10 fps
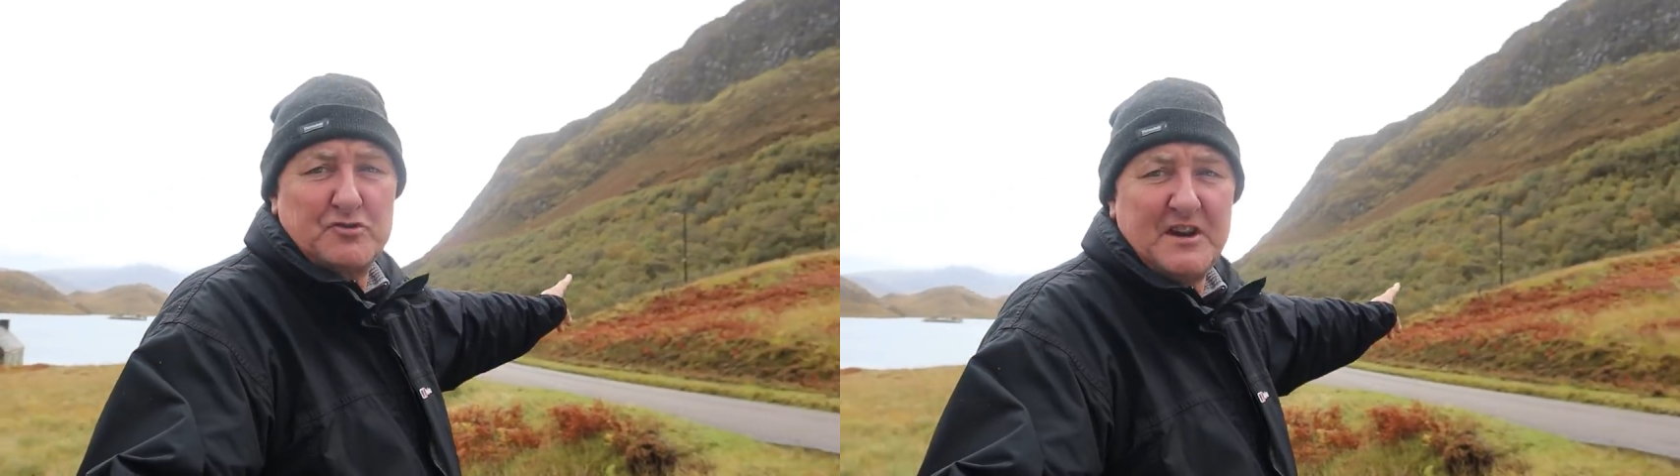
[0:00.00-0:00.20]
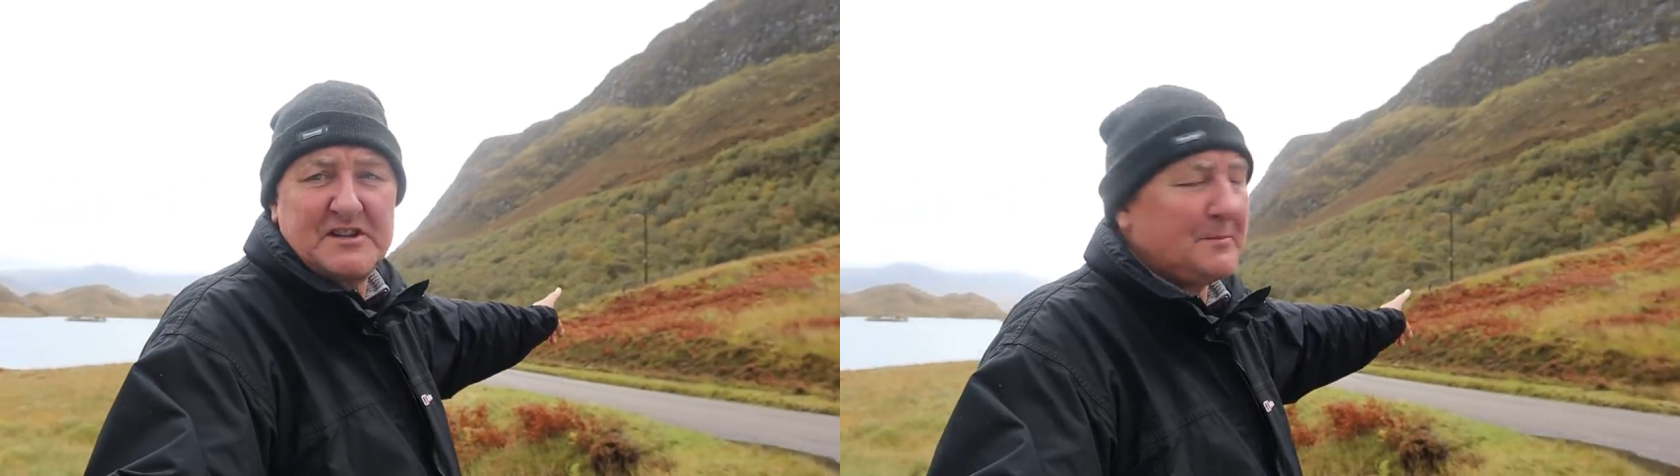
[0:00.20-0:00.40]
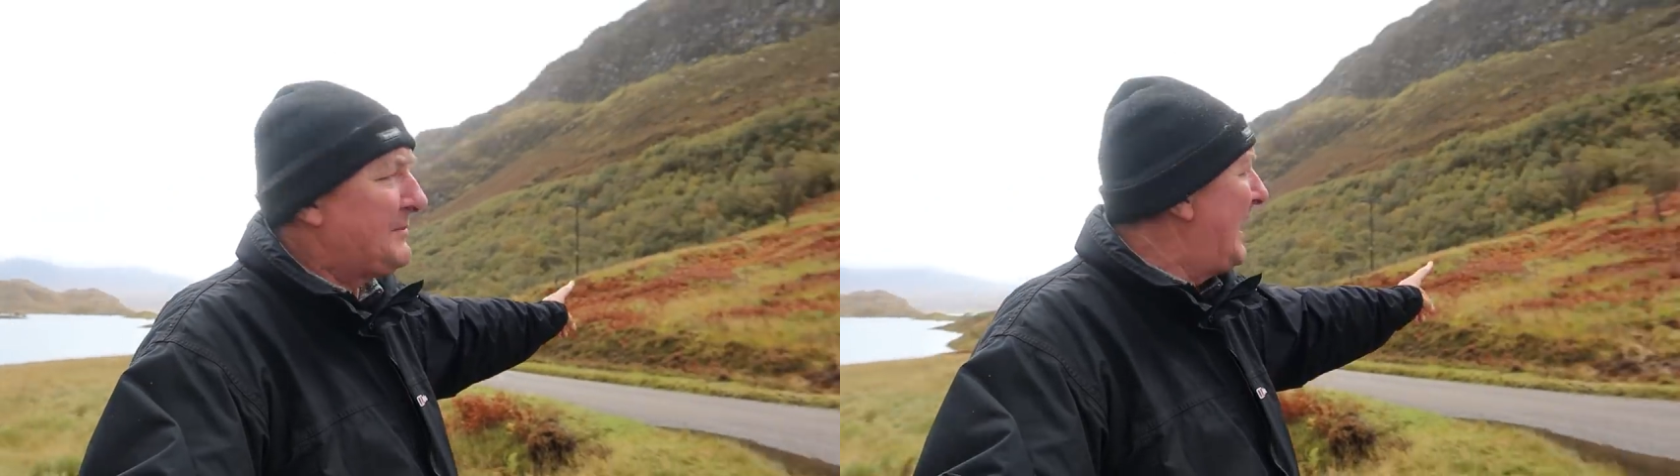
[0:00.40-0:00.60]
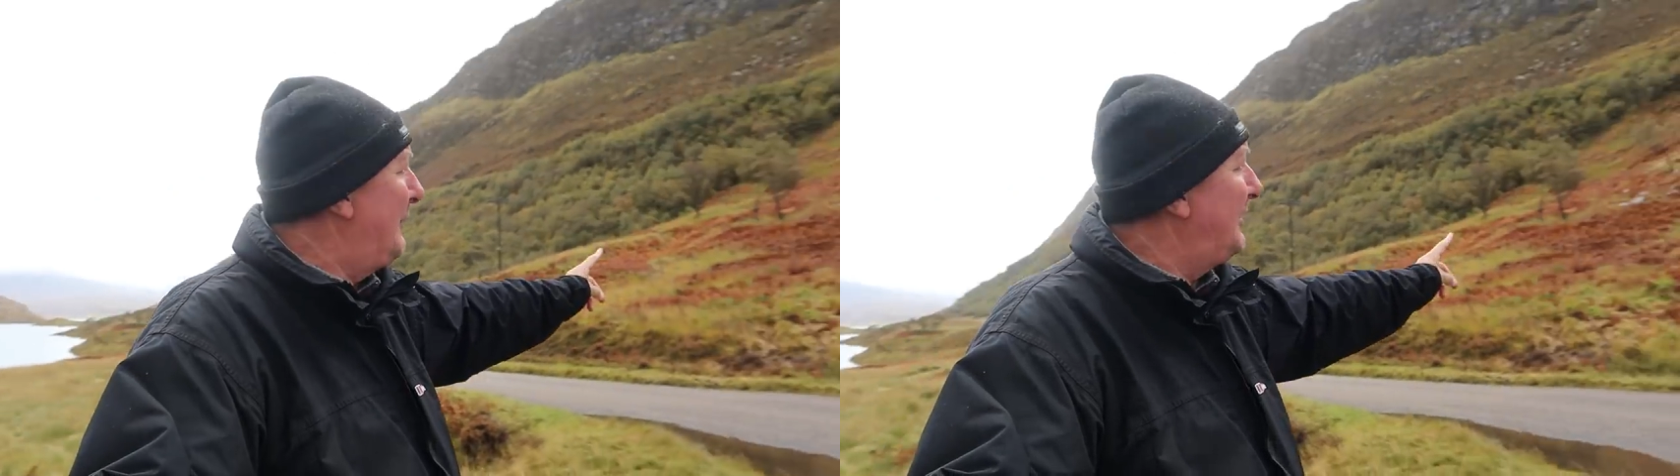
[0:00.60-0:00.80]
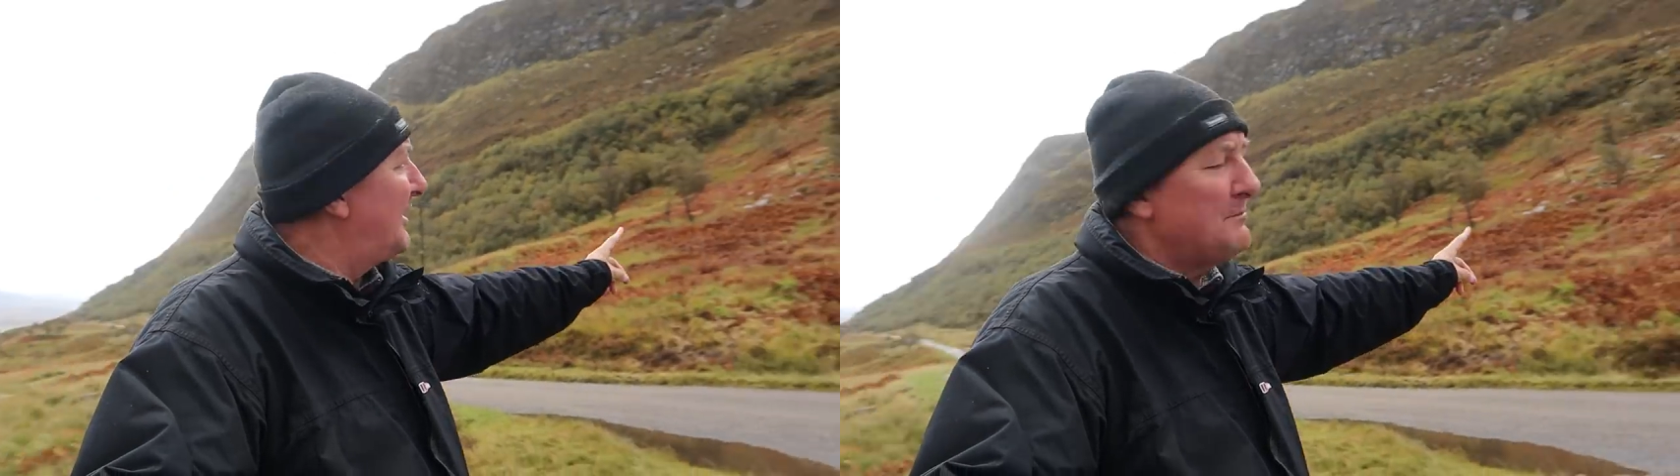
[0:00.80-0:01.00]
trees up
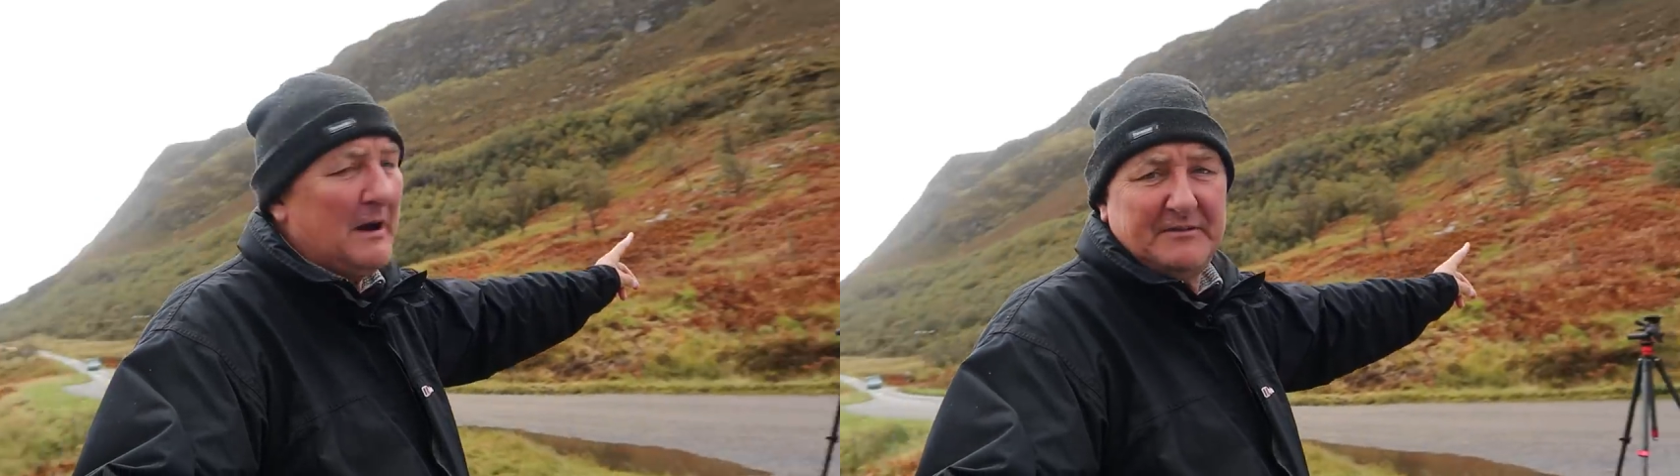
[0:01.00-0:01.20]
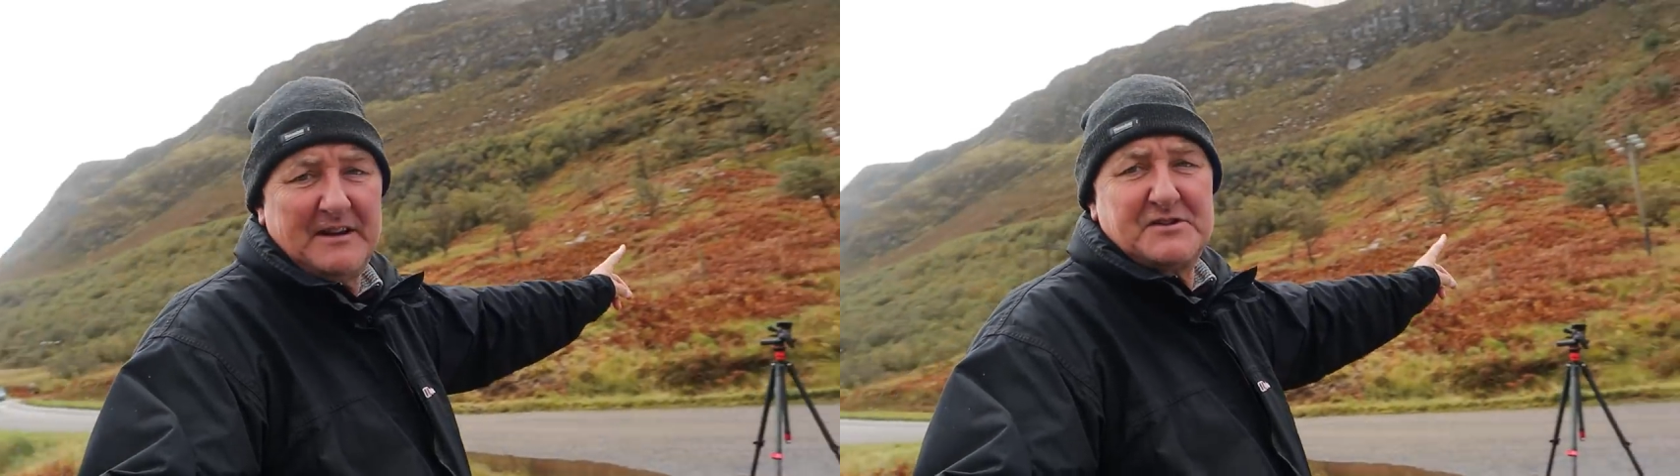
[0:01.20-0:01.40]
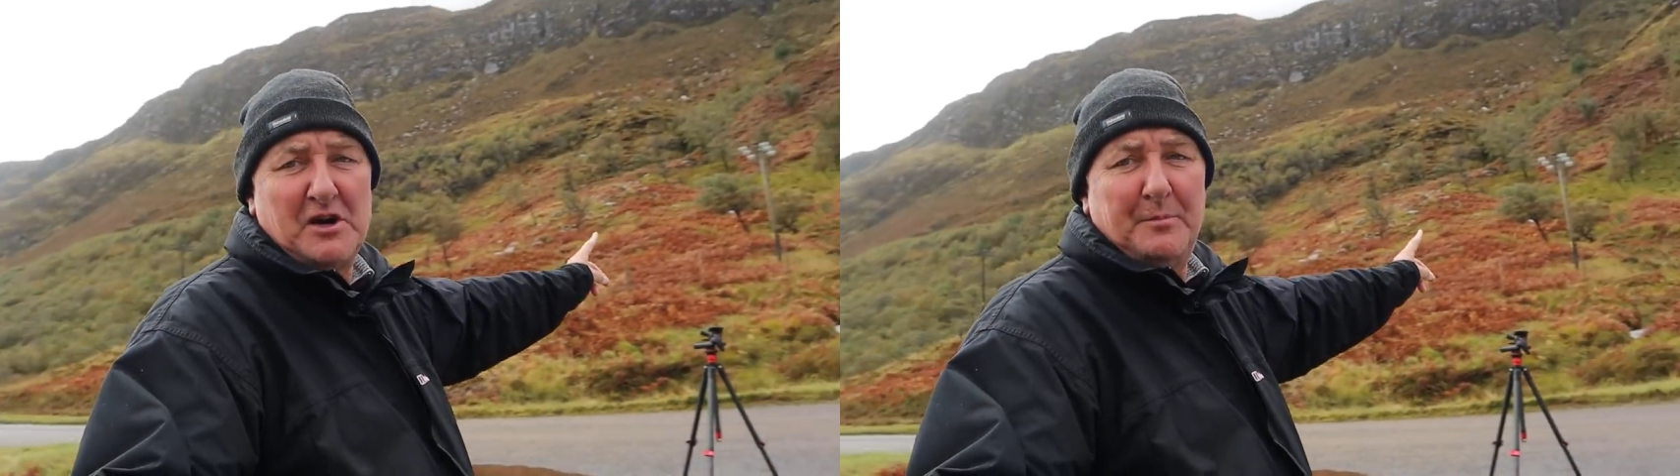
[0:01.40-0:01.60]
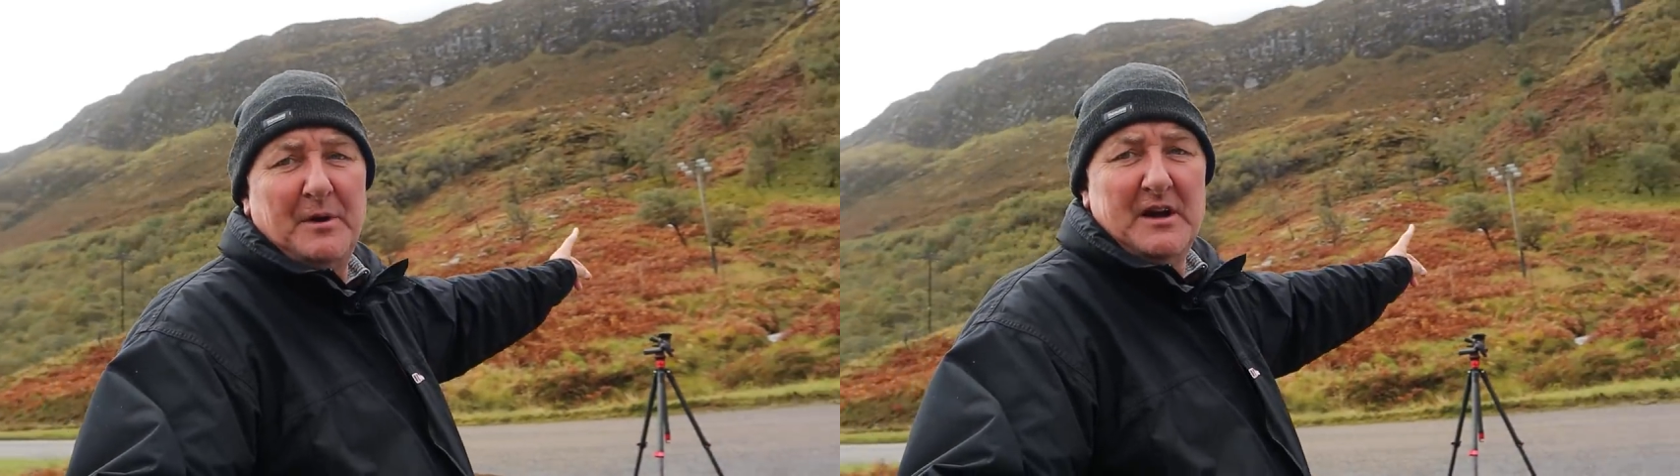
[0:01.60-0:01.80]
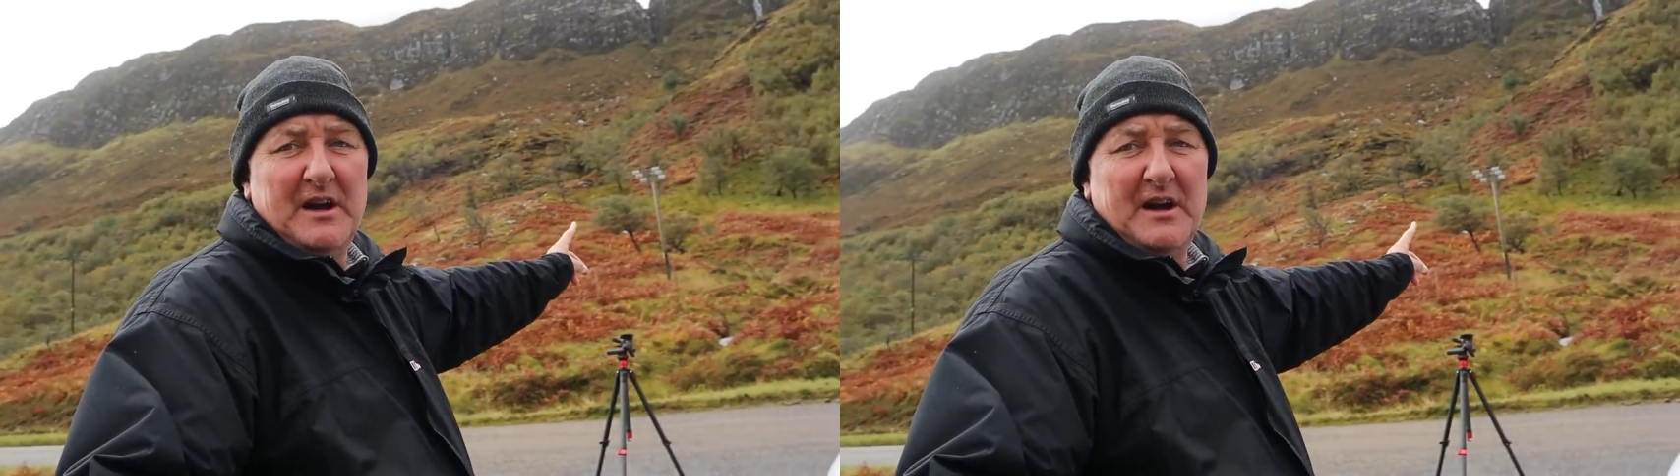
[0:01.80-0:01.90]
there we've got a mountain top